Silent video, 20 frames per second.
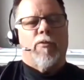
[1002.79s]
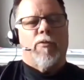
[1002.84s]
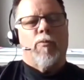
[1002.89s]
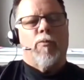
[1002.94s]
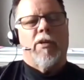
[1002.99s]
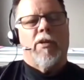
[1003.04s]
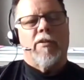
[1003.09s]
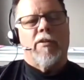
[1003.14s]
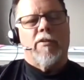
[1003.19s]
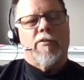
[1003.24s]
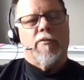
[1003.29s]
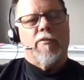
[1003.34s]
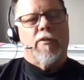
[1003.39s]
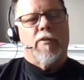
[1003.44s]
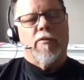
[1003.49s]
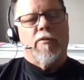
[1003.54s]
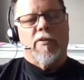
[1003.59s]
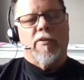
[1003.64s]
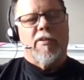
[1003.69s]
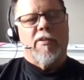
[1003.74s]
the week
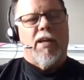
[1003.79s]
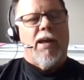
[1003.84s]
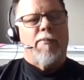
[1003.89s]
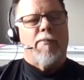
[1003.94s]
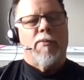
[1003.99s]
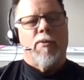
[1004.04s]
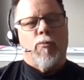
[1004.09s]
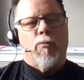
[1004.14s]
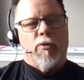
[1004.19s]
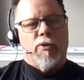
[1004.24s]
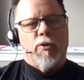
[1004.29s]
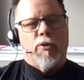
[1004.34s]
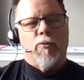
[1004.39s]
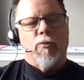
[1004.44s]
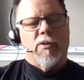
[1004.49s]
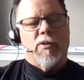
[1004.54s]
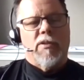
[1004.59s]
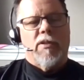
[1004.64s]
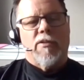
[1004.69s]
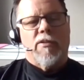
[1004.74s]
or the time that we're
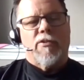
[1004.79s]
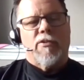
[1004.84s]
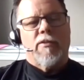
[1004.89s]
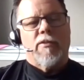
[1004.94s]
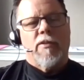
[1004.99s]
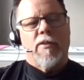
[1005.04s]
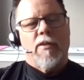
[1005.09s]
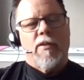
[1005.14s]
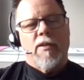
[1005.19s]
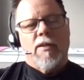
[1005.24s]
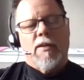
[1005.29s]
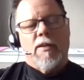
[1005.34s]
doing this.